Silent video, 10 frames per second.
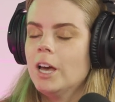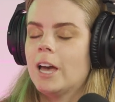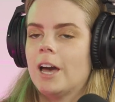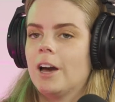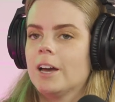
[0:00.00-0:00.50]

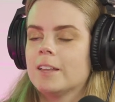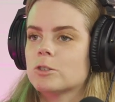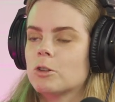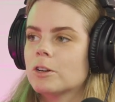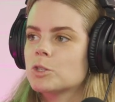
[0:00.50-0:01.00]
And
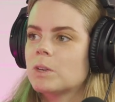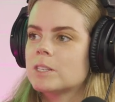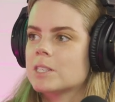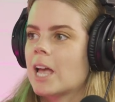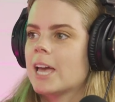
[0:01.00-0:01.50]
as long as we
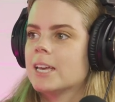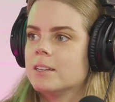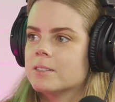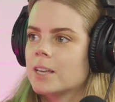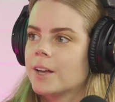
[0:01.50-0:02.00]
stay
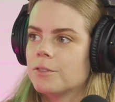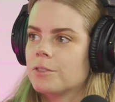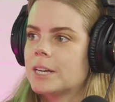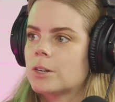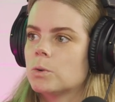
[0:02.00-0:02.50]
inside the
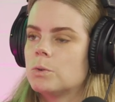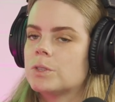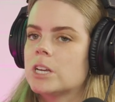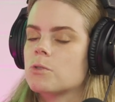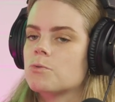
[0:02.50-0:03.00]
vehicle,
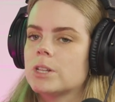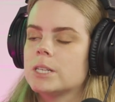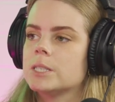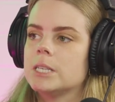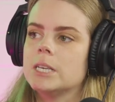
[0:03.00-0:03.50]
they don't
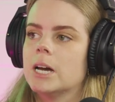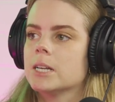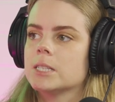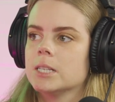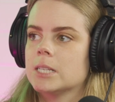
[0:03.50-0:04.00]
really see
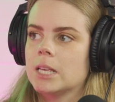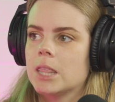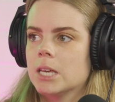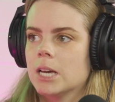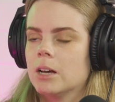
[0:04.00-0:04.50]
us as
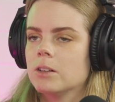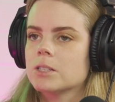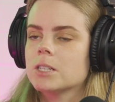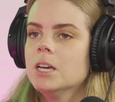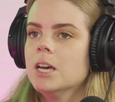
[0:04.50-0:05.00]
anything
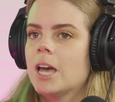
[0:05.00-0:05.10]
else.